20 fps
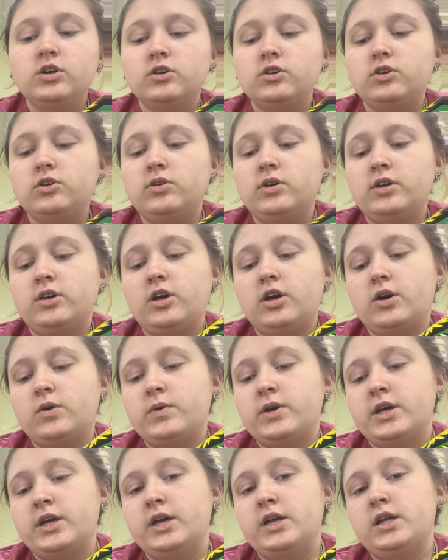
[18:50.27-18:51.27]
You can go
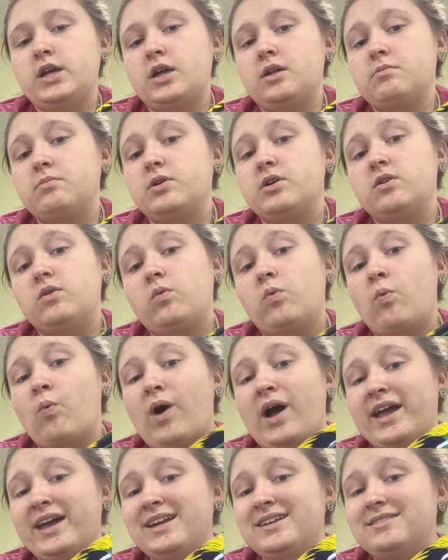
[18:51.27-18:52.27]
in and put
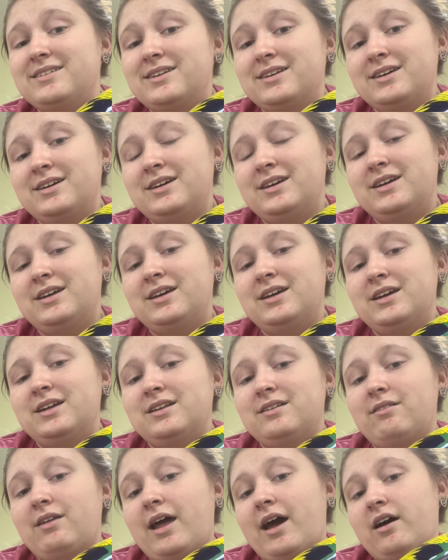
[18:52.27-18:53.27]
white
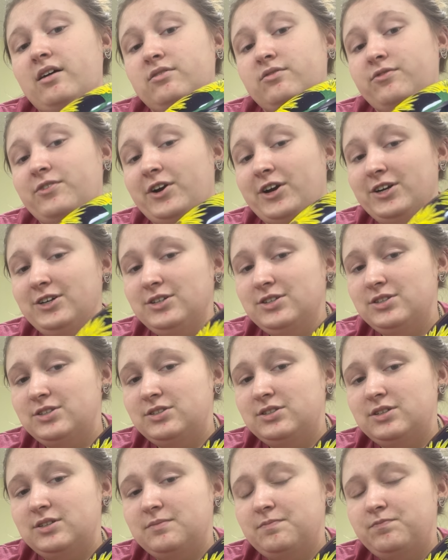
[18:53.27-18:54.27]
down
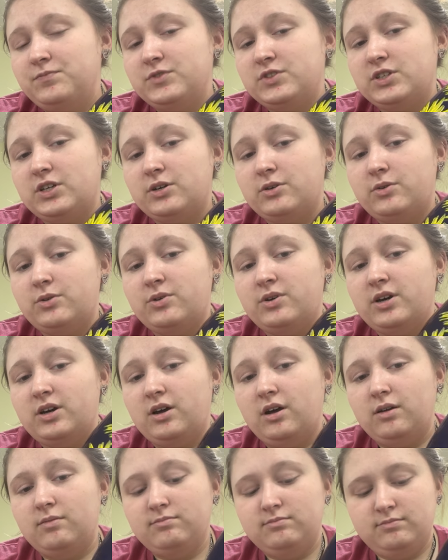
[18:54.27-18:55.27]
first. So
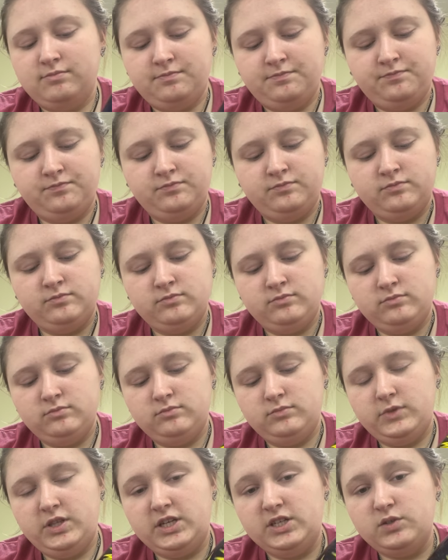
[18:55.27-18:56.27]

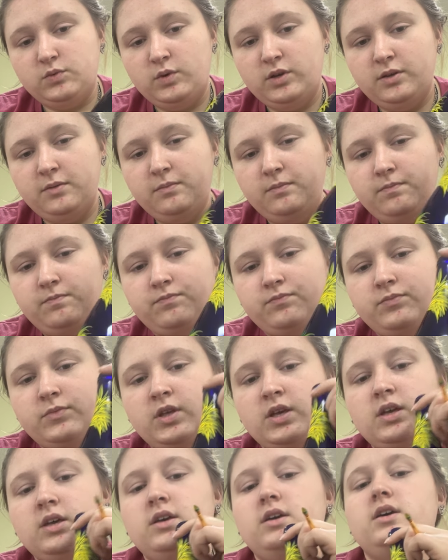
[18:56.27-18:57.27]
this one,
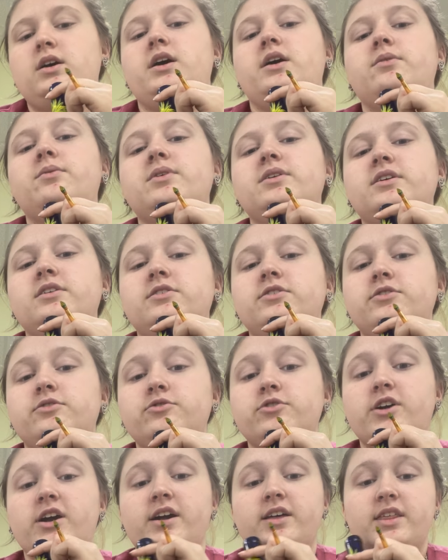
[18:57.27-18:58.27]
I wanted to
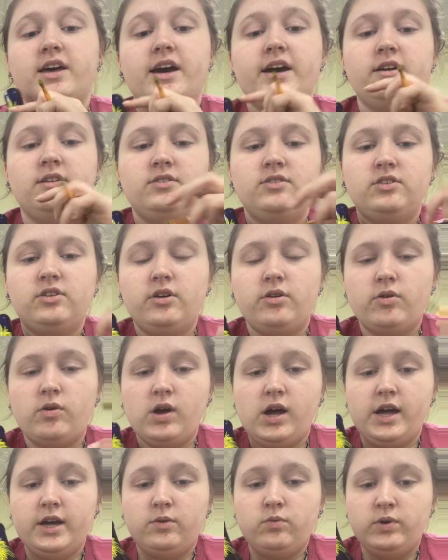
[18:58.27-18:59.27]
try that, so
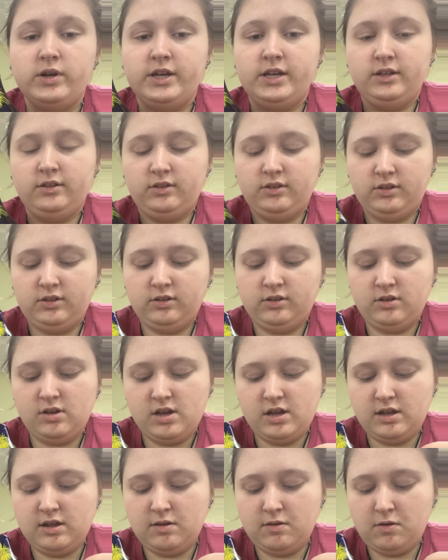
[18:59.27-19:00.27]
I went
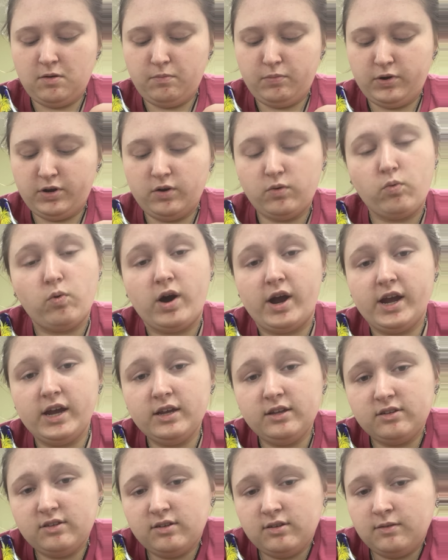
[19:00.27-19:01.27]
and put
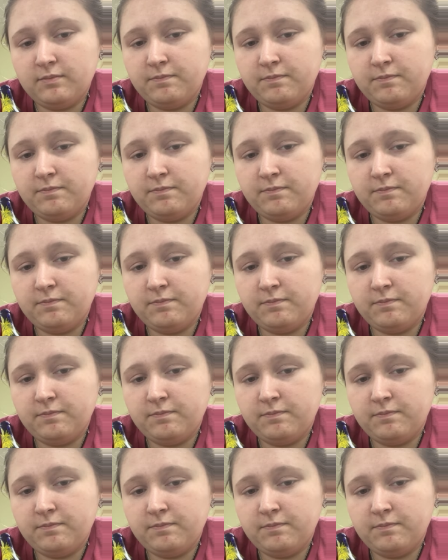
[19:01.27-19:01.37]
white,